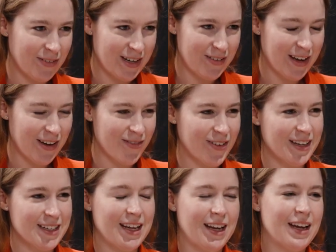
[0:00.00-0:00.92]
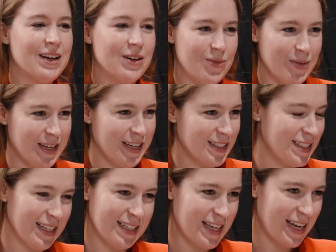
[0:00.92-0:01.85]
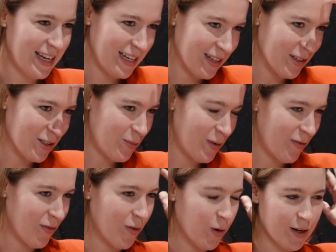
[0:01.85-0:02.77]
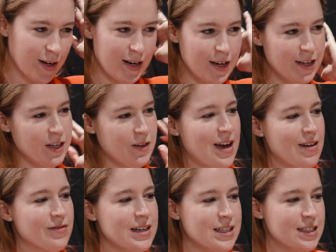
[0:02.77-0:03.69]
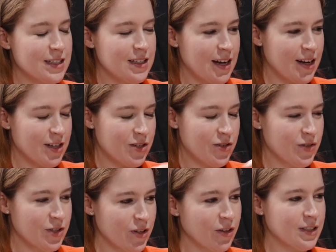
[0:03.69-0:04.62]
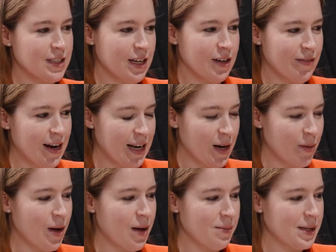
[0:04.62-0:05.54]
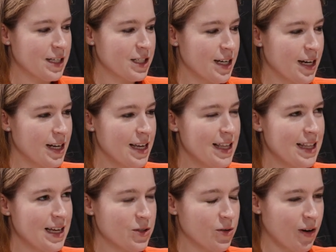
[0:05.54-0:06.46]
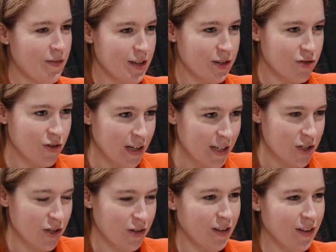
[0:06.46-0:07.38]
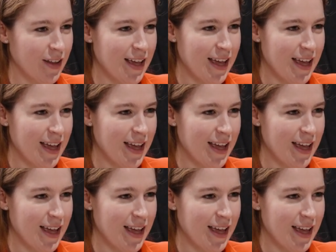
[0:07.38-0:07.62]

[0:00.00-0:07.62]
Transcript: when you get funding, it could be 6-8 years before you have research results that you're ready to publish. And that's sort of the traditional